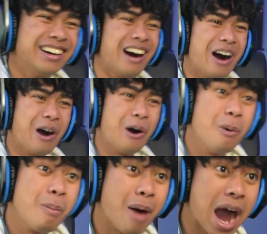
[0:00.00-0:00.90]

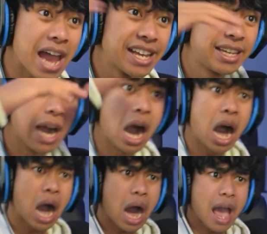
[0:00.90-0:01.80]
Oh my
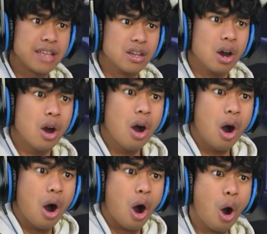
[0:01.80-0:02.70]
god!
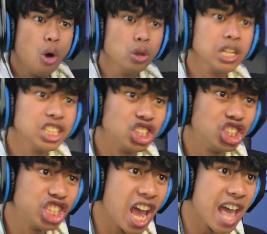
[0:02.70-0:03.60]
Holy
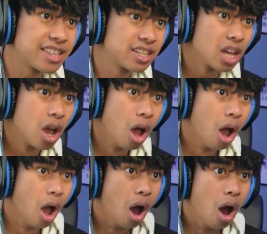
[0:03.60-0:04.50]
shit!
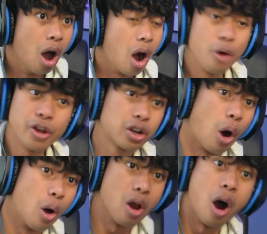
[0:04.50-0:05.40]
Oh, they're
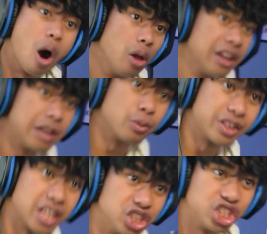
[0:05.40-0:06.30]
going all in with
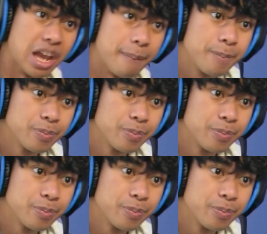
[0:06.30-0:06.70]
this shit.